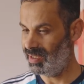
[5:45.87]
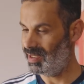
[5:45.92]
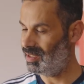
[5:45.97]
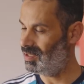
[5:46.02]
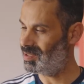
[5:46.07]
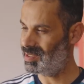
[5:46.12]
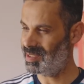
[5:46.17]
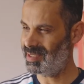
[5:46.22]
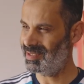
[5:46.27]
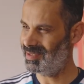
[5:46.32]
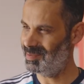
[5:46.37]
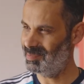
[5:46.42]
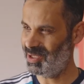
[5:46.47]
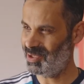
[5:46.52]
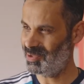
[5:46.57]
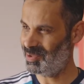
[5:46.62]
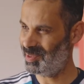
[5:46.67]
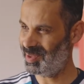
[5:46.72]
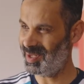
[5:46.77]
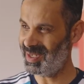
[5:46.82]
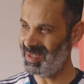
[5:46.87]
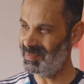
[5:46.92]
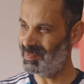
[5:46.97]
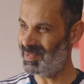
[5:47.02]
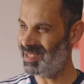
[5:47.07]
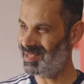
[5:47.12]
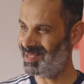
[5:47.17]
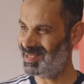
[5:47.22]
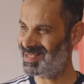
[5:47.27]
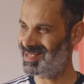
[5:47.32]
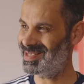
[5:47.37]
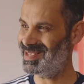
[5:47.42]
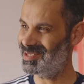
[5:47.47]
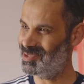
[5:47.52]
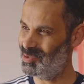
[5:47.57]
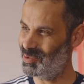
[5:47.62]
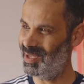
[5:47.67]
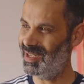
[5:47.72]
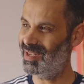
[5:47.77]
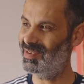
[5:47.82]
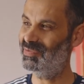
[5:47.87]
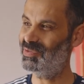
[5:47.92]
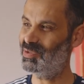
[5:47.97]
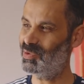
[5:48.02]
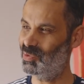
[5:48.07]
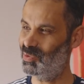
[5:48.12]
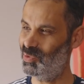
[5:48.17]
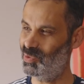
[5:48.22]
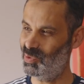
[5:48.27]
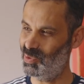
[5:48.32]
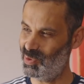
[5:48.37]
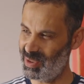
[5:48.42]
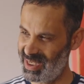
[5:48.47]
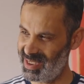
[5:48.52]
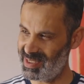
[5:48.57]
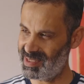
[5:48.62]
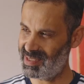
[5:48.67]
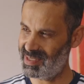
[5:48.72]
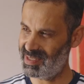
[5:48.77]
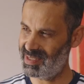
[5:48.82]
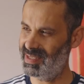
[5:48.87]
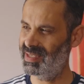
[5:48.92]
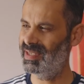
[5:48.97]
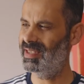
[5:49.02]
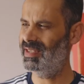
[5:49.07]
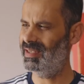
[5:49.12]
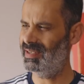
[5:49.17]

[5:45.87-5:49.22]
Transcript: it's about 3 months that you have to get